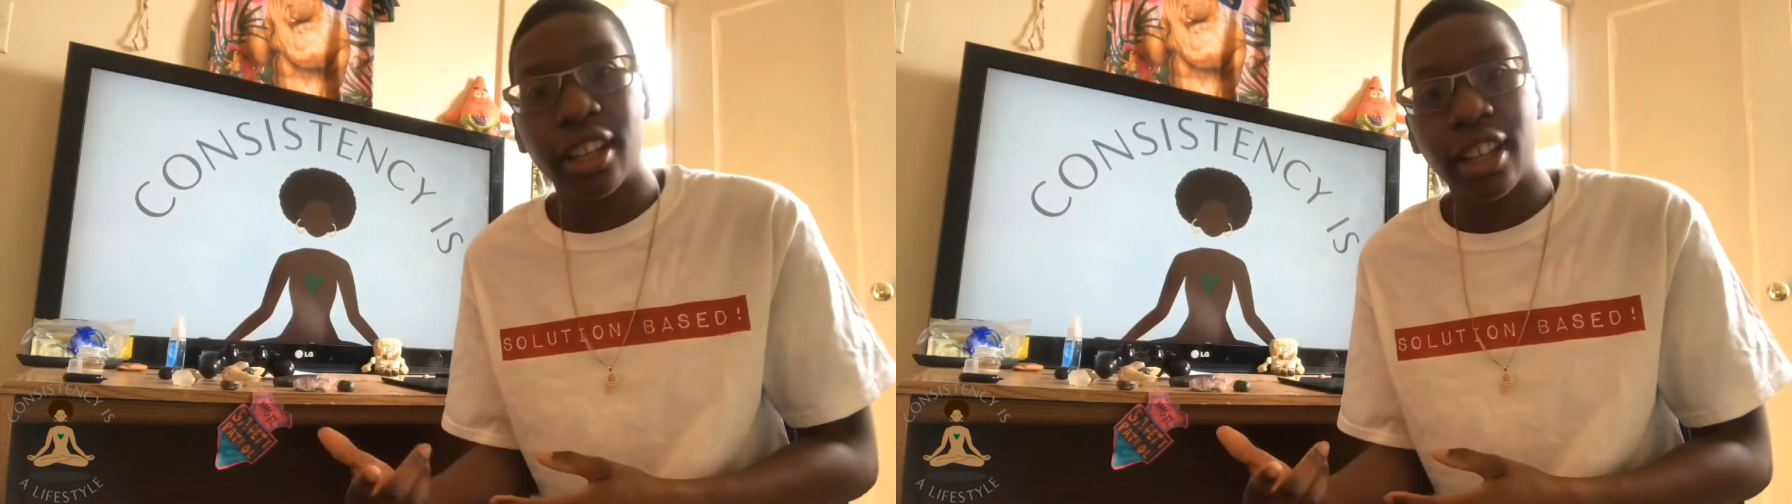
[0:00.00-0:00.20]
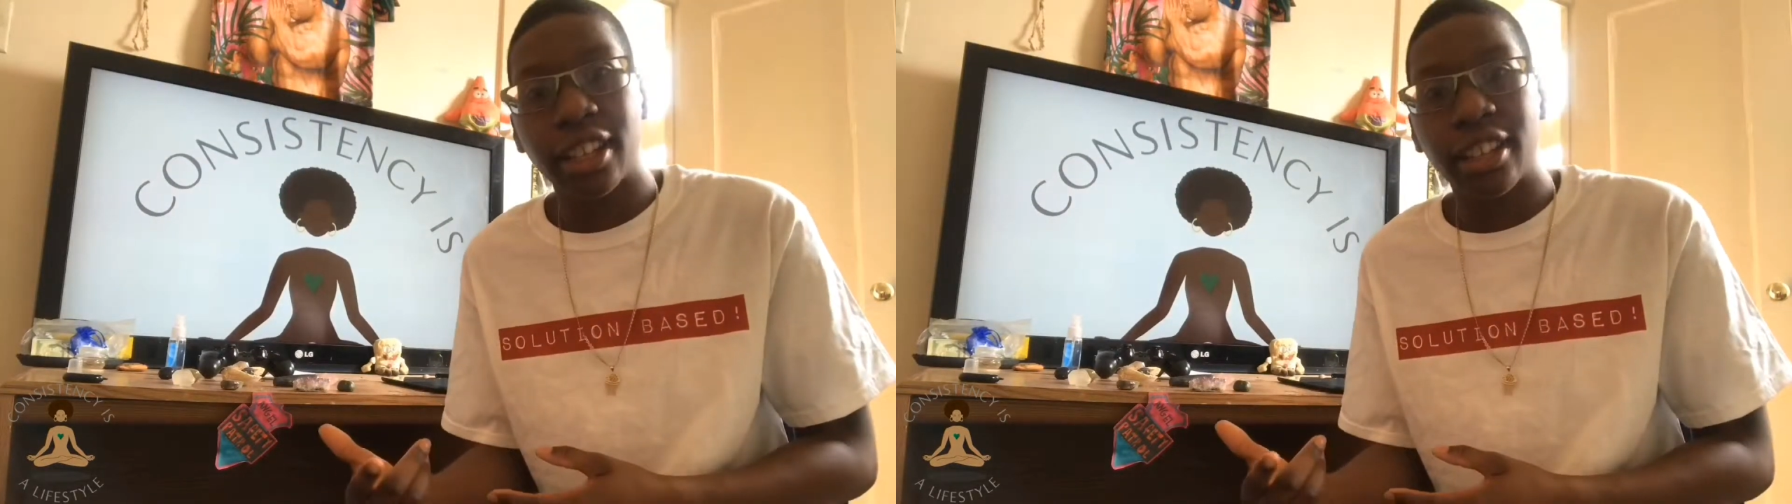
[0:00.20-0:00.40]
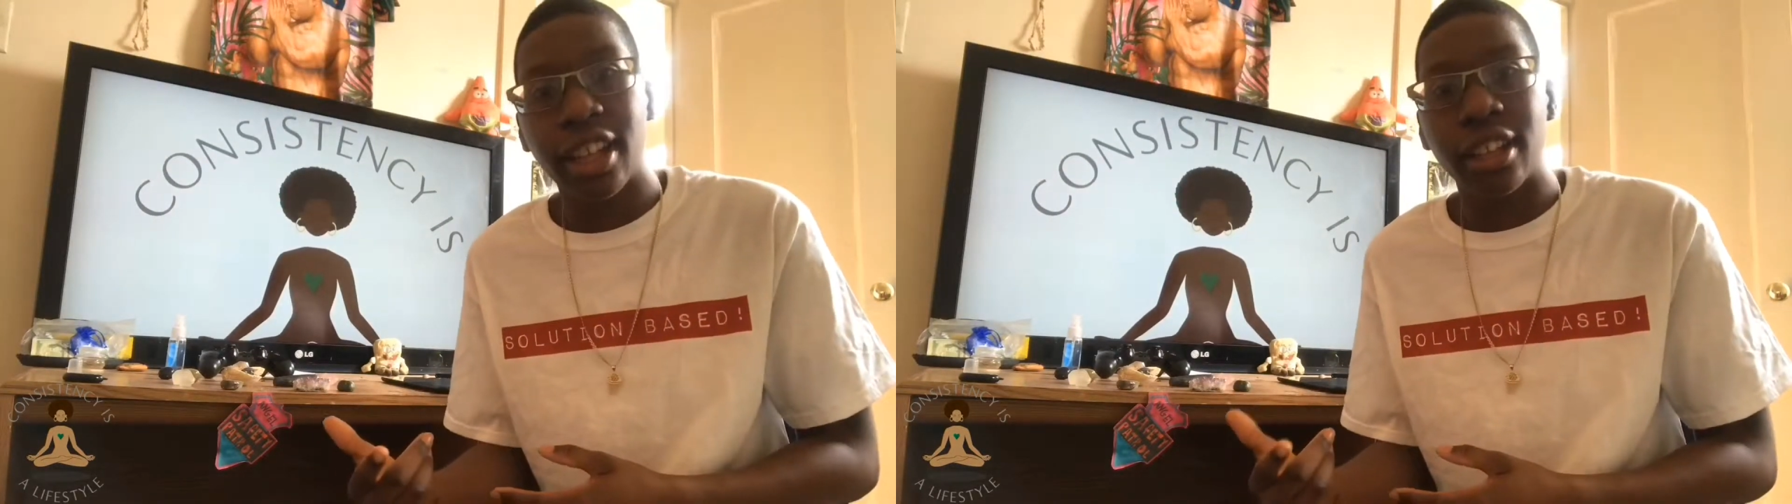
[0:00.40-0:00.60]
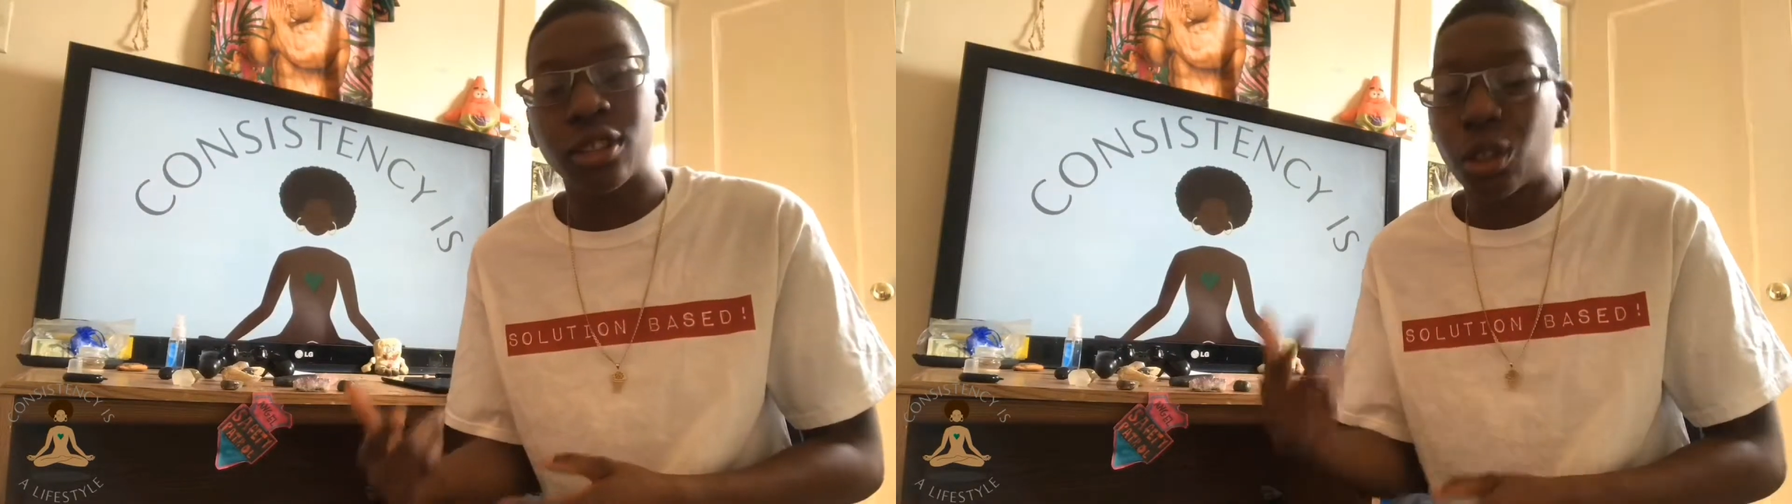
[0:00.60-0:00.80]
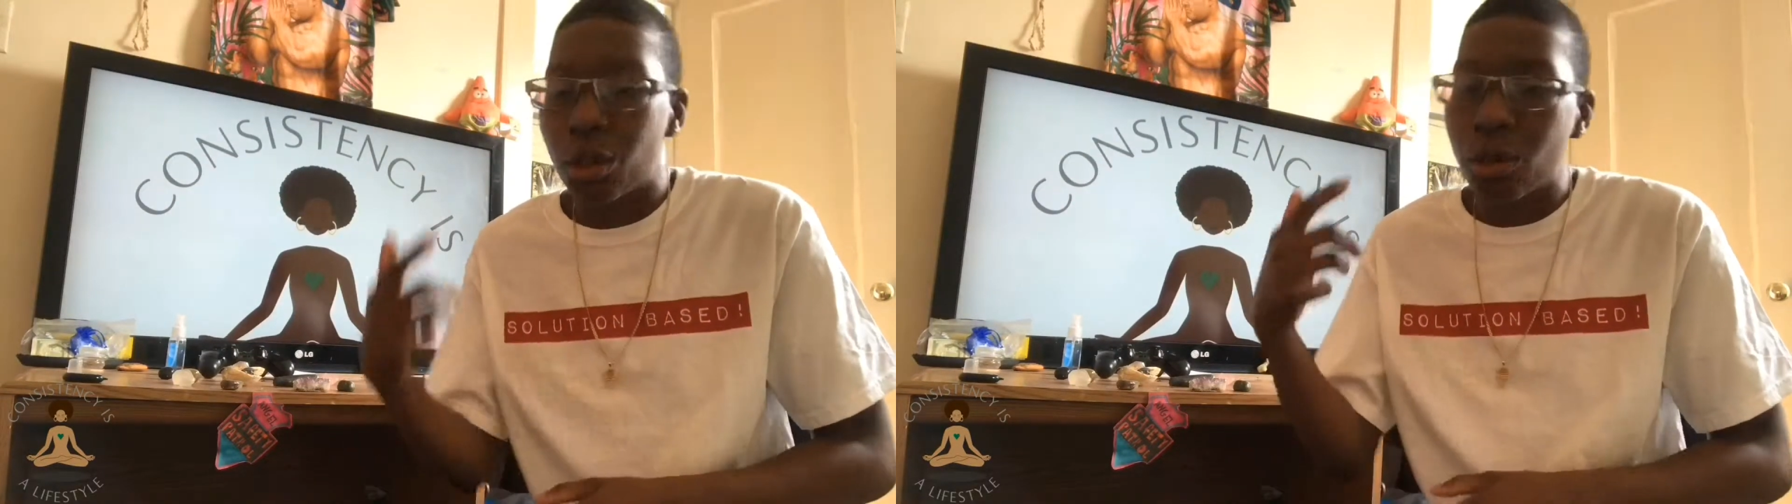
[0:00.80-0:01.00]
it like that.
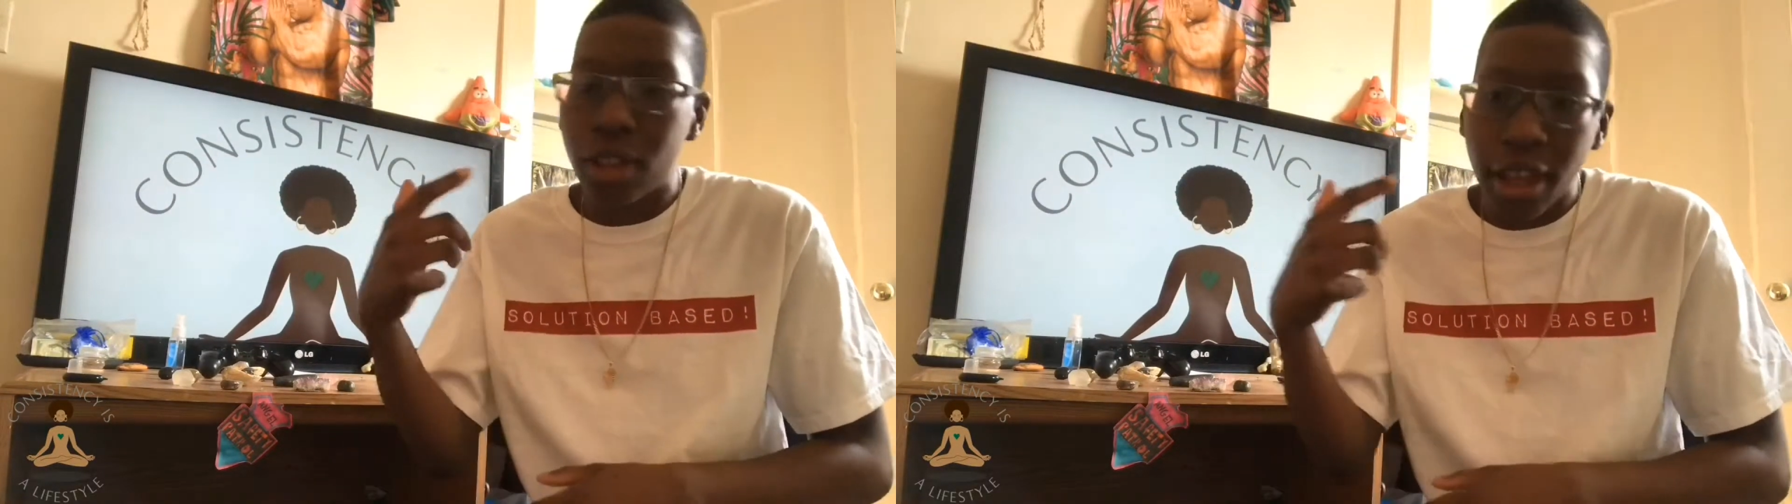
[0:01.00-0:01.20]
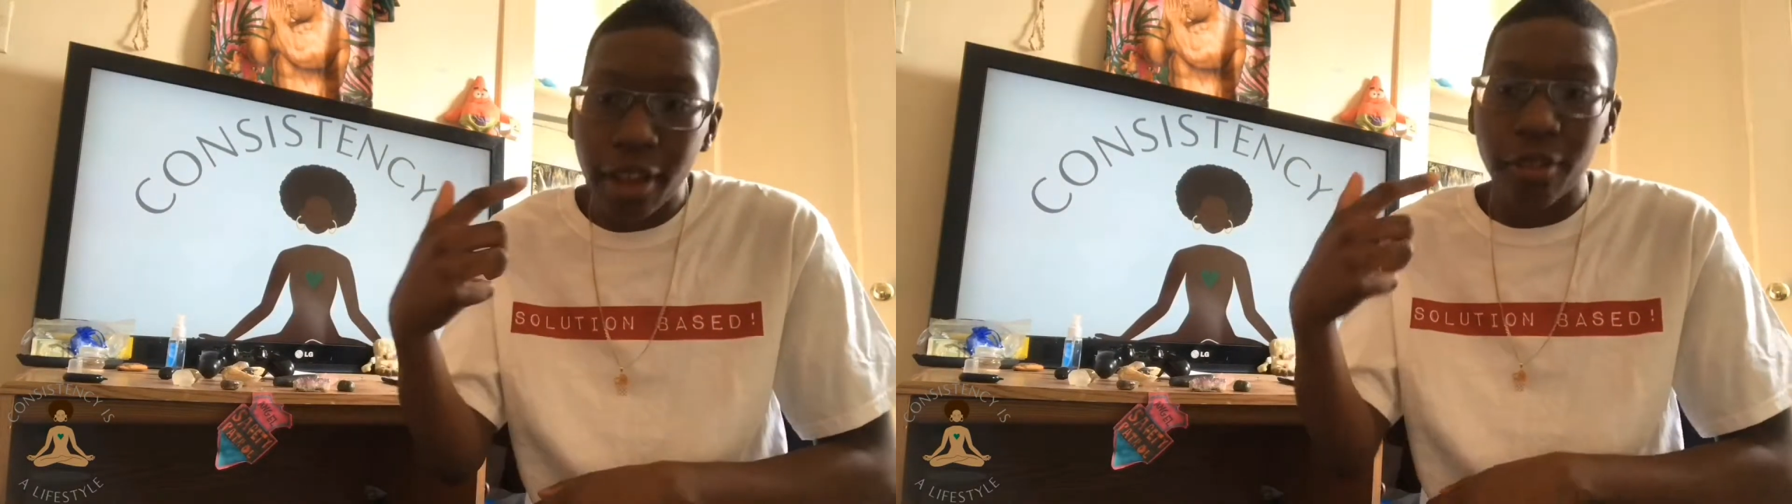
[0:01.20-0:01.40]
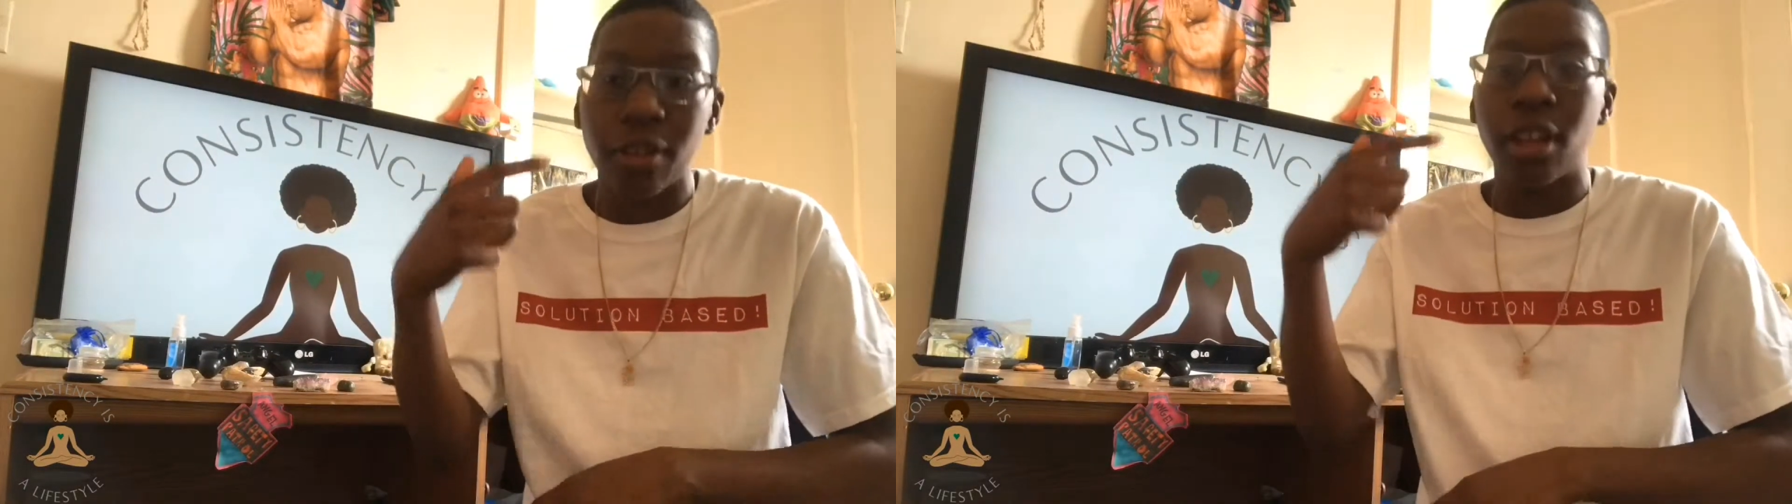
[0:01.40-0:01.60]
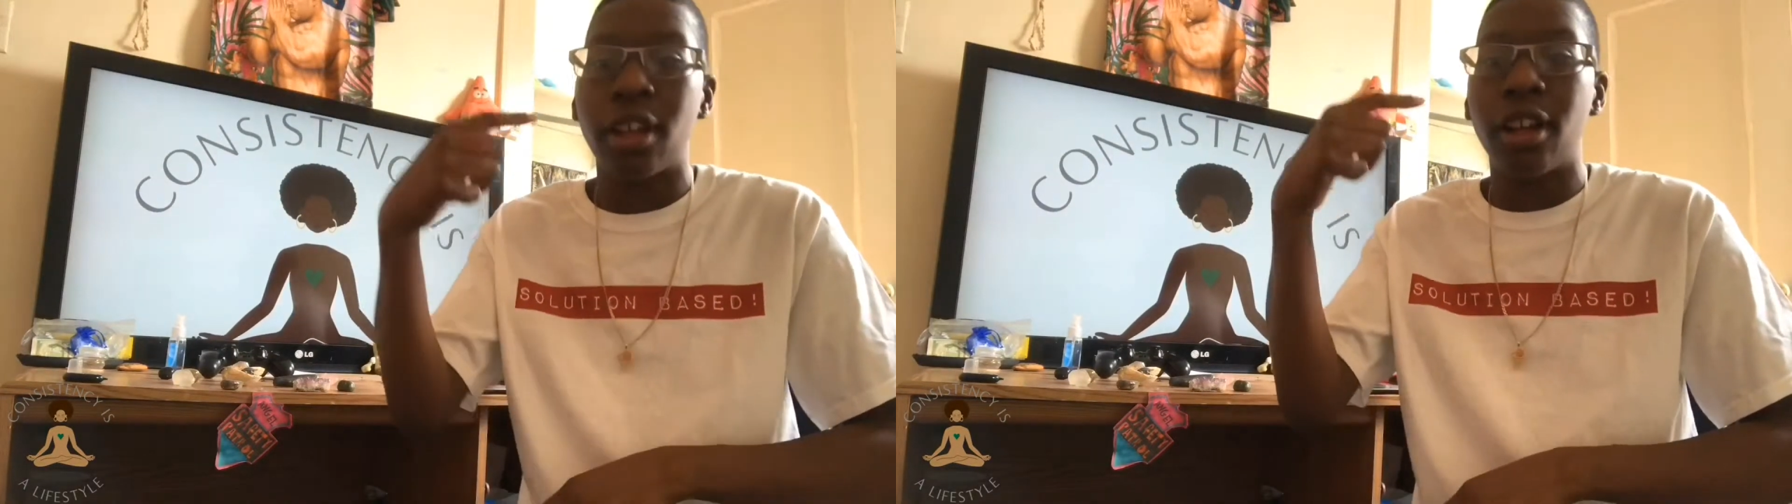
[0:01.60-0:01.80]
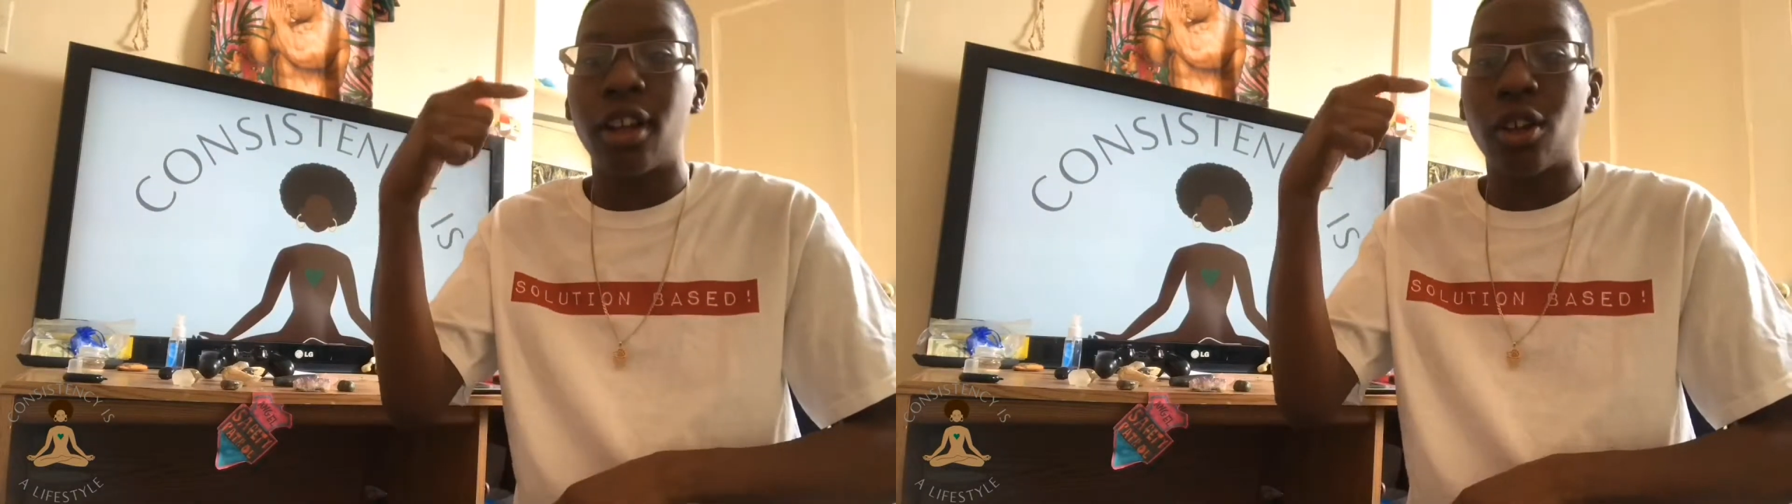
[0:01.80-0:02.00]
So you kept